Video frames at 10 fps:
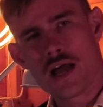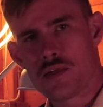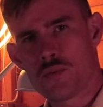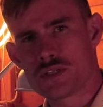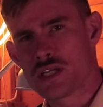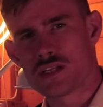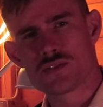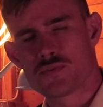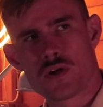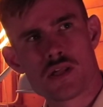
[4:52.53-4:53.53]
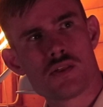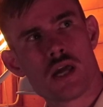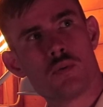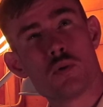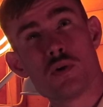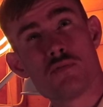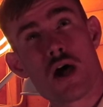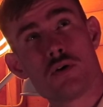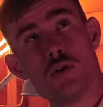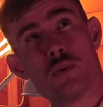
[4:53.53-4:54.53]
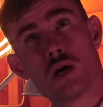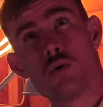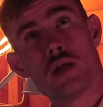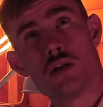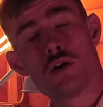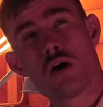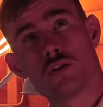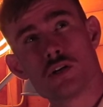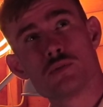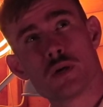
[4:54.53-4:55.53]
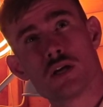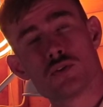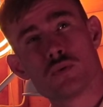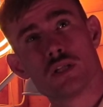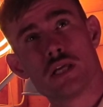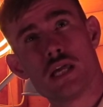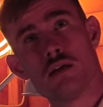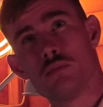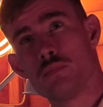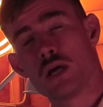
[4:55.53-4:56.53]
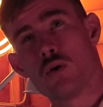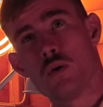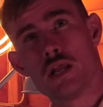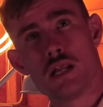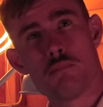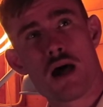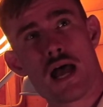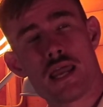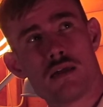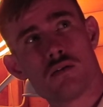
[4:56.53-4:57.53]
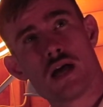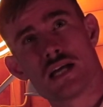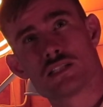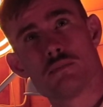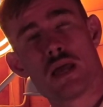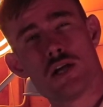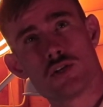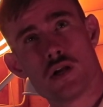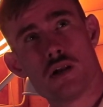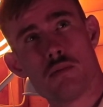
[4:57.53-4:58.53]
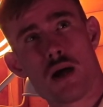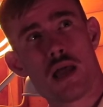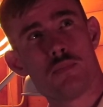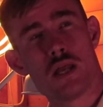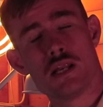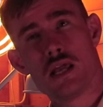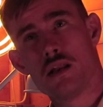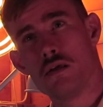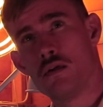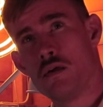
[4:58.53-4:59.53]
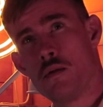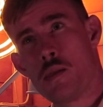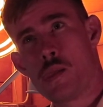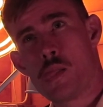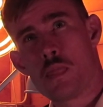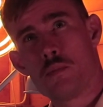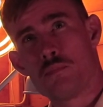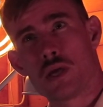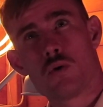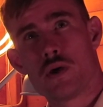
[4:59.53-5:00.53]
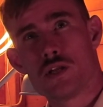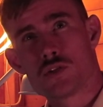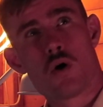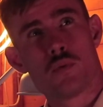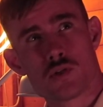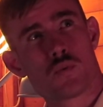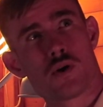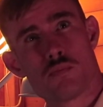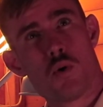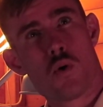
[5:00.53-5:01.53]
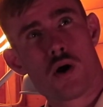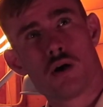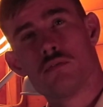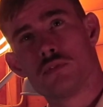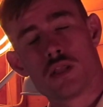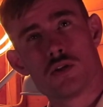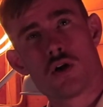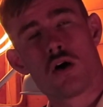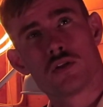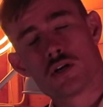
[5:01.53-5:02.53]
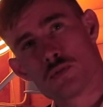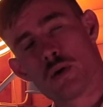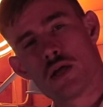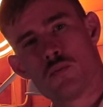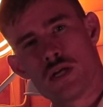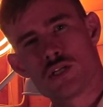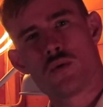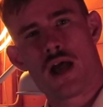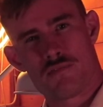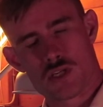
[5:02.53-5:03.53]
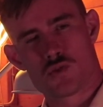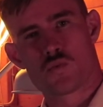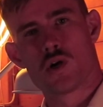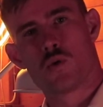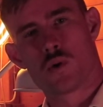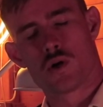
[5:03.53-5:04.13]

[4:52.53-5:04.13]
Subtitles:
I always think it's a funny thing when we value Bitcoin in dollars, because really Bitcoin, in my estimation, in my opinion, Bitcoin is always worth more than the dollars. But we do have these real